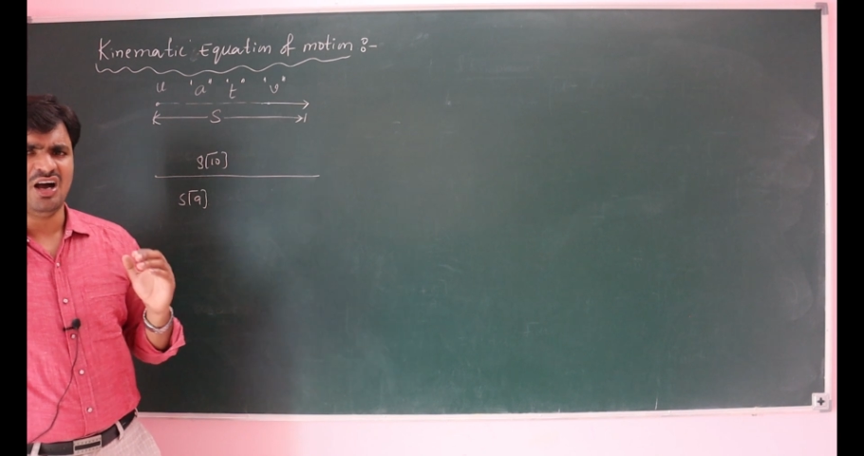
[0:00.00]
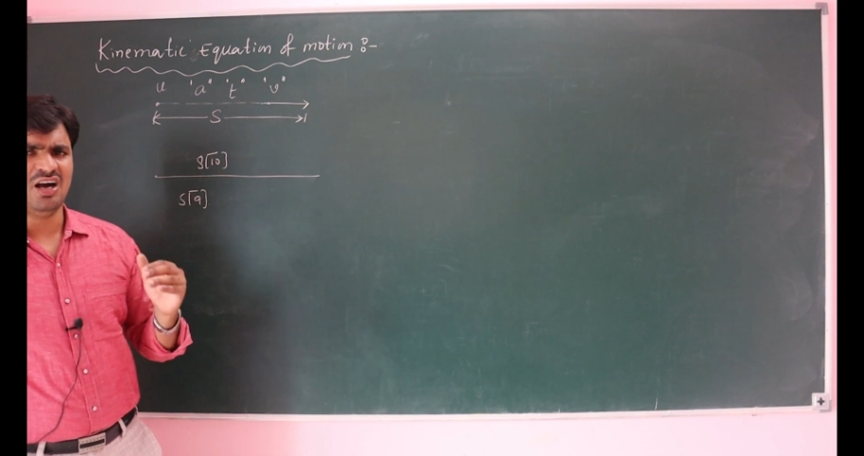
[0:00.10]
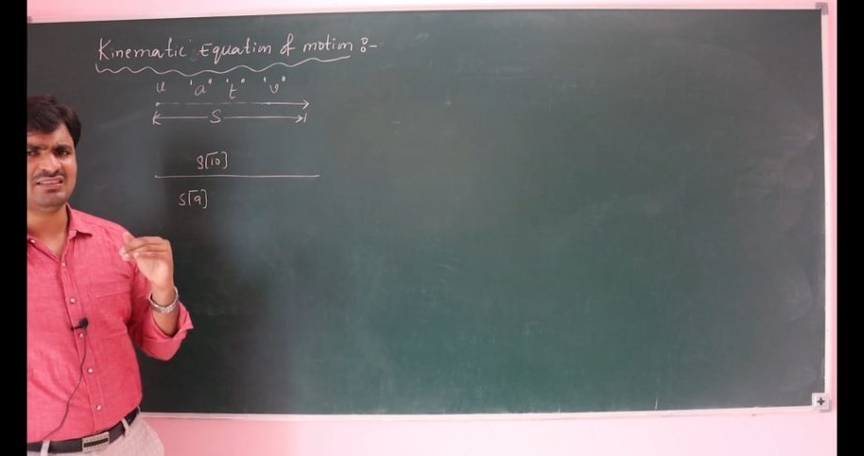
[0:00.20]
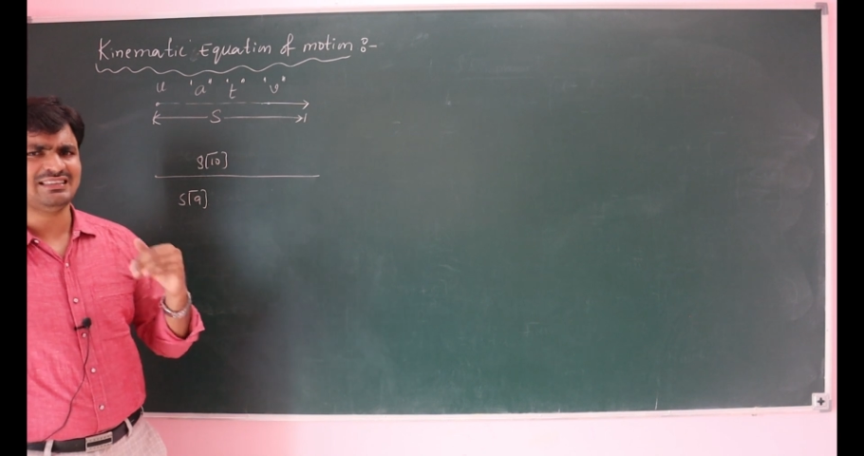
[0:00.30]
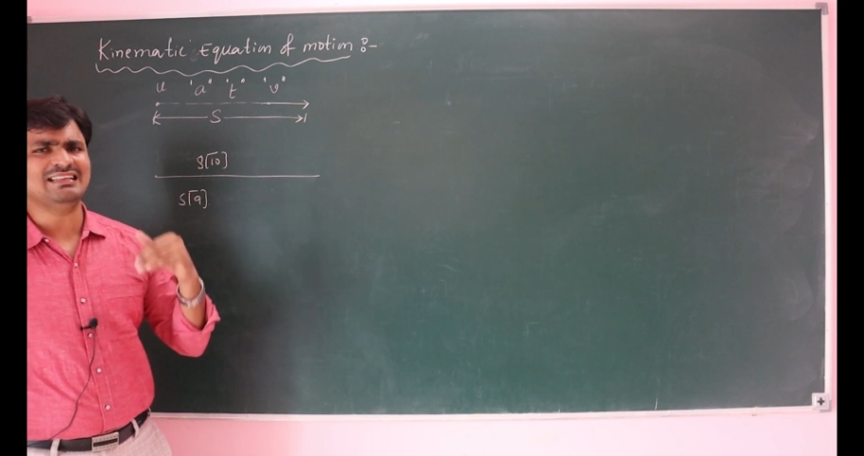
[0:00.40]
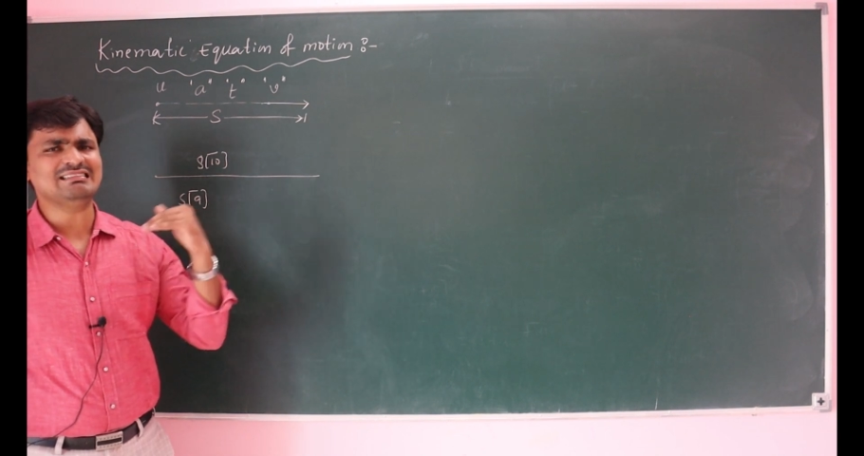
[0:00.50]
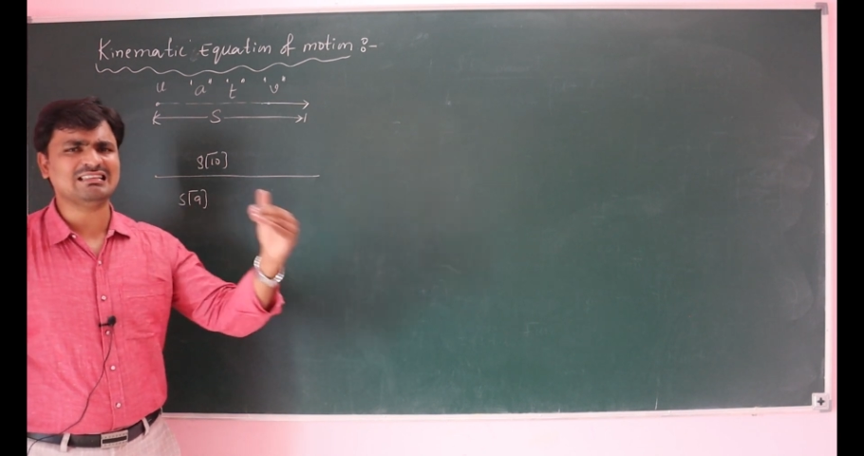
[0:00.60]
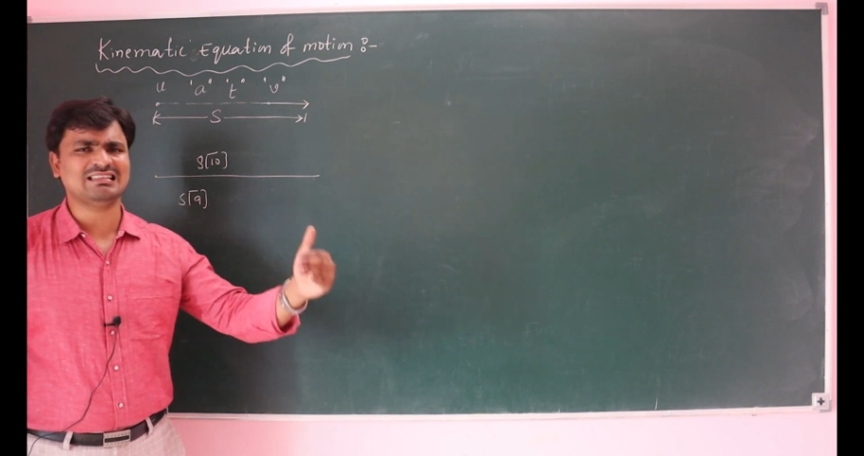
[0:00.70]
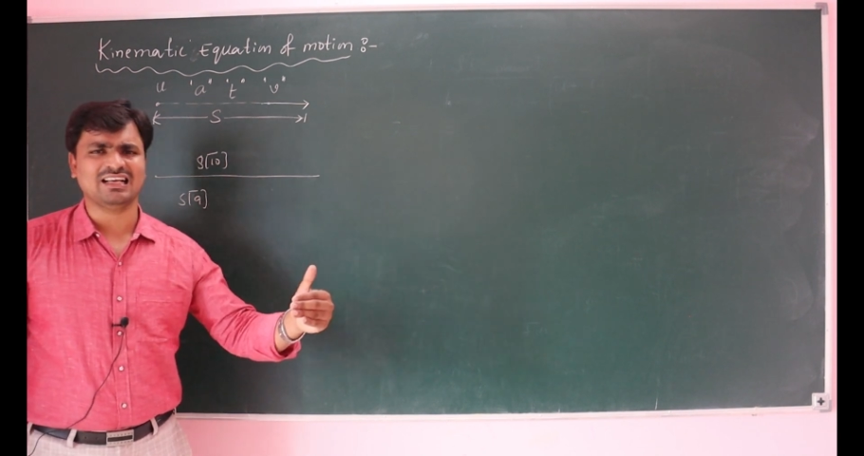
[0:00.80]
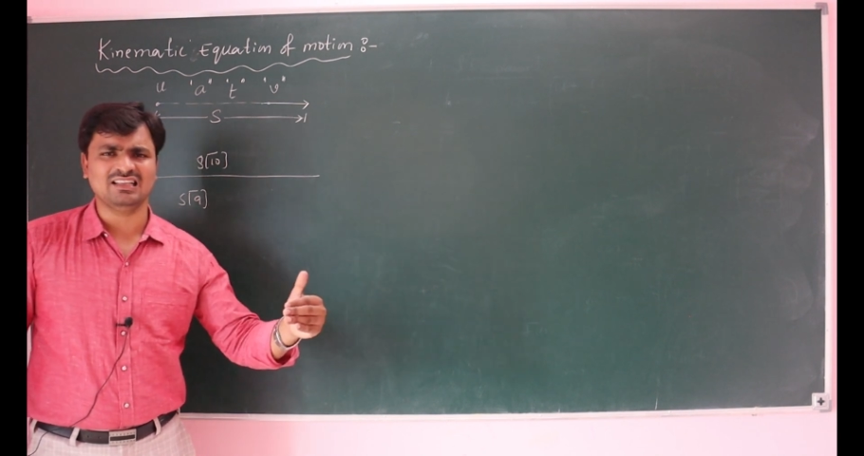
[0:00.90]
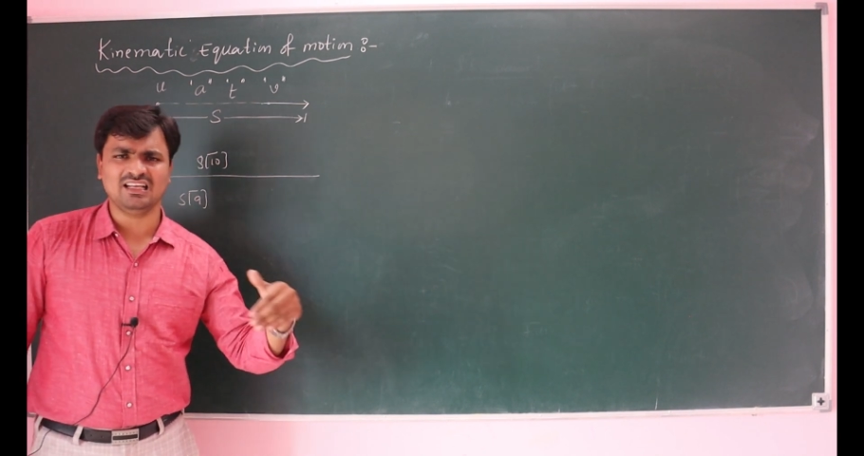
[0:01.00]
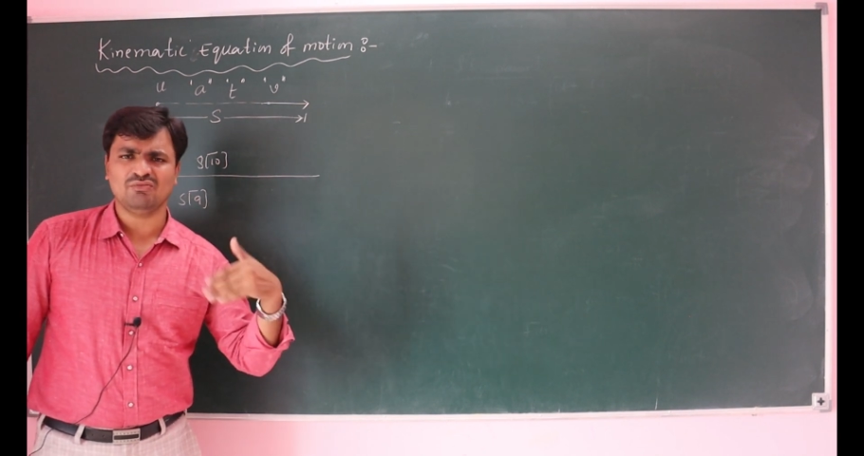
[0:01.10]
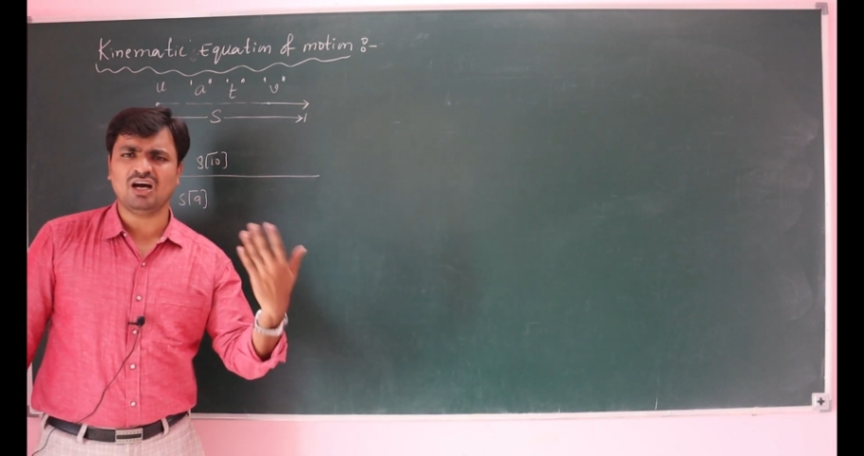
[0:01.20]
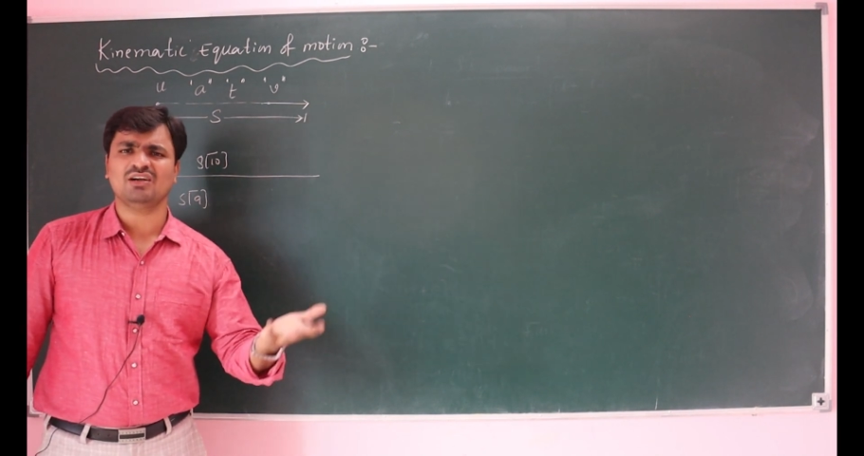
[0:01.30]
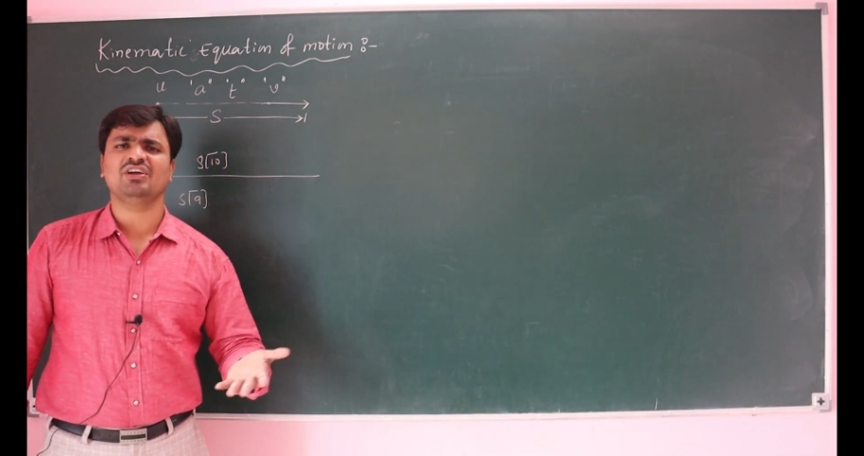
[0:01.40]
10th second,
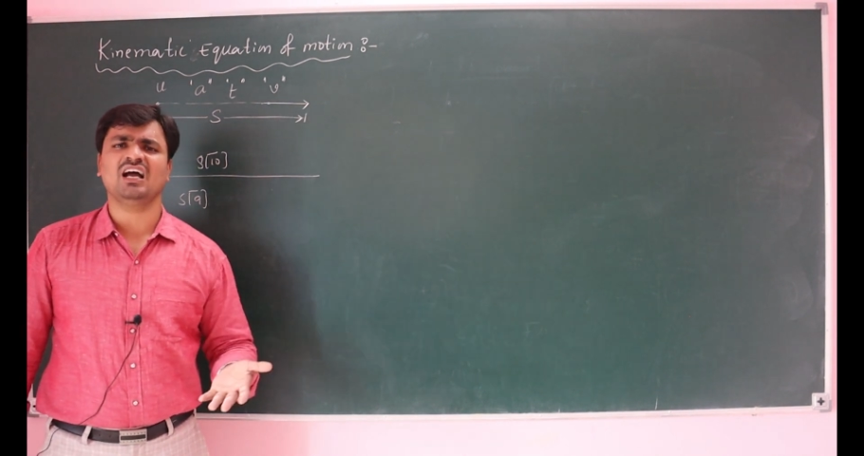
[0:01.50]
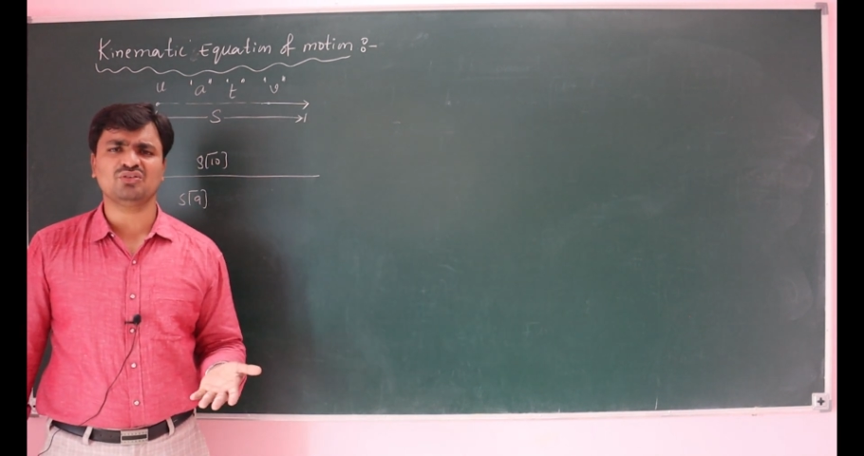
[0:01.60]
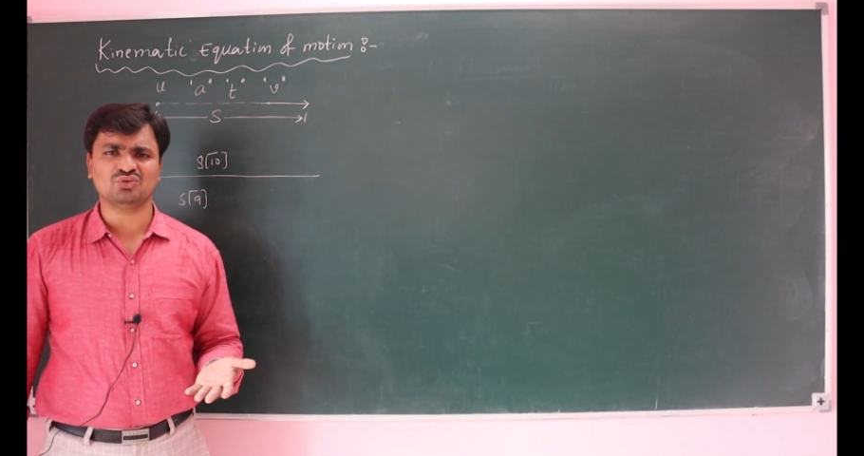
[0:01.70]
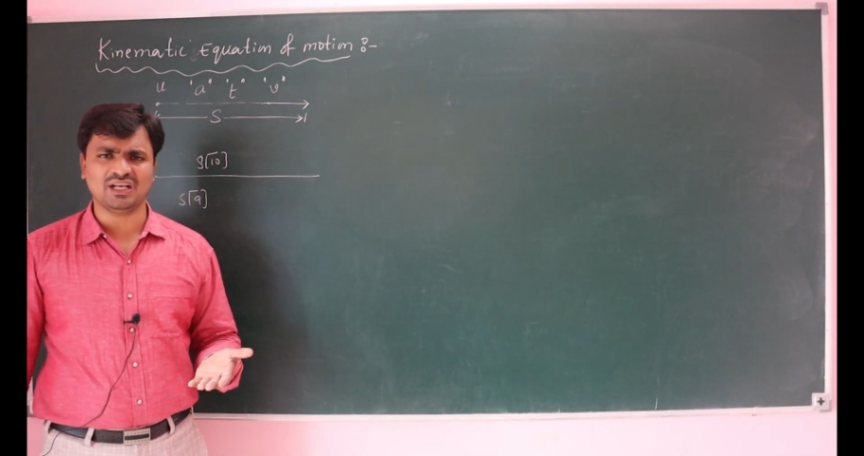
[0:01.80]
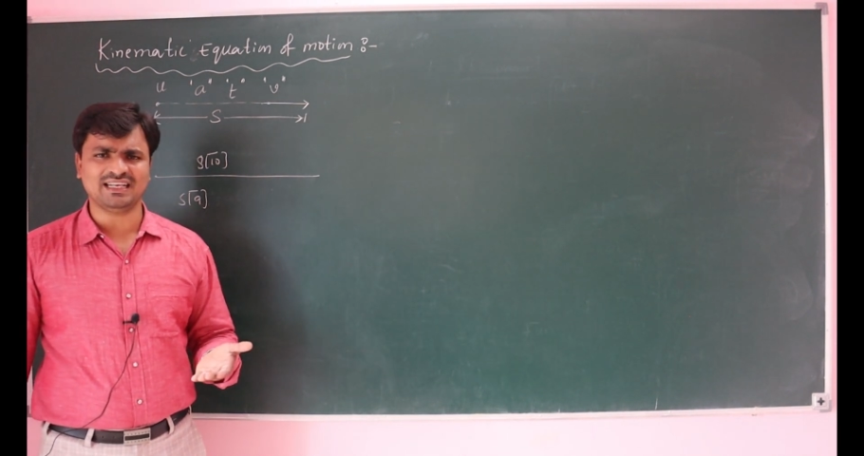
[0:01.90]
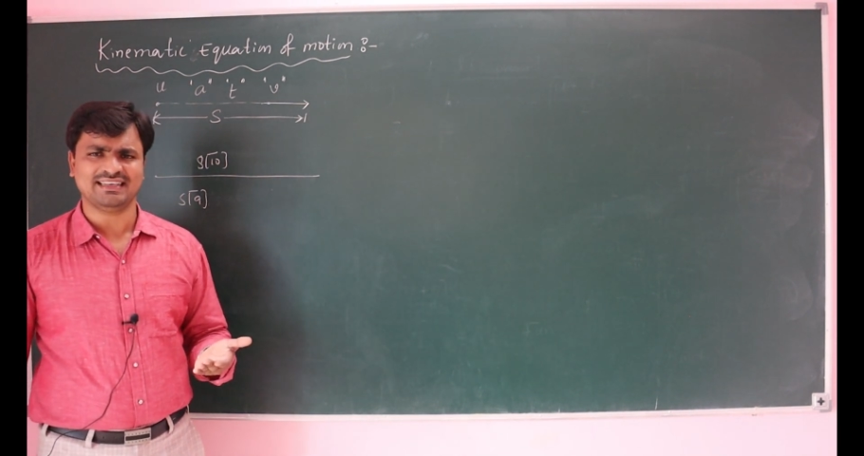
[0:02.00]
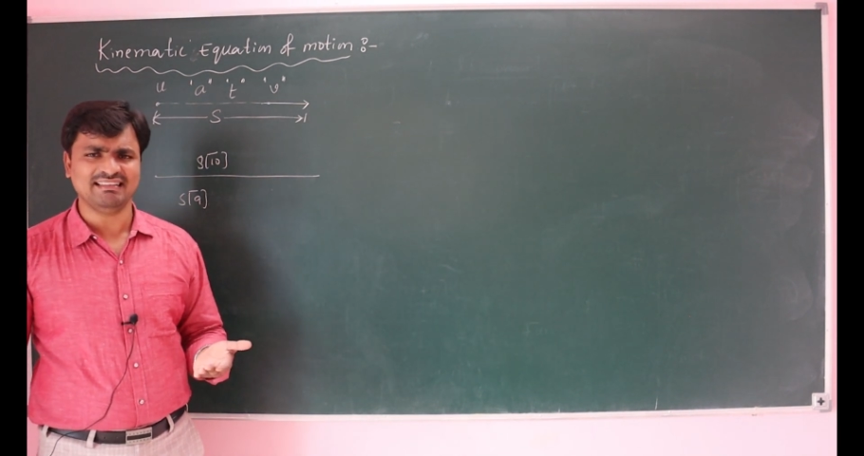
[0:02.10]
then what we have to take?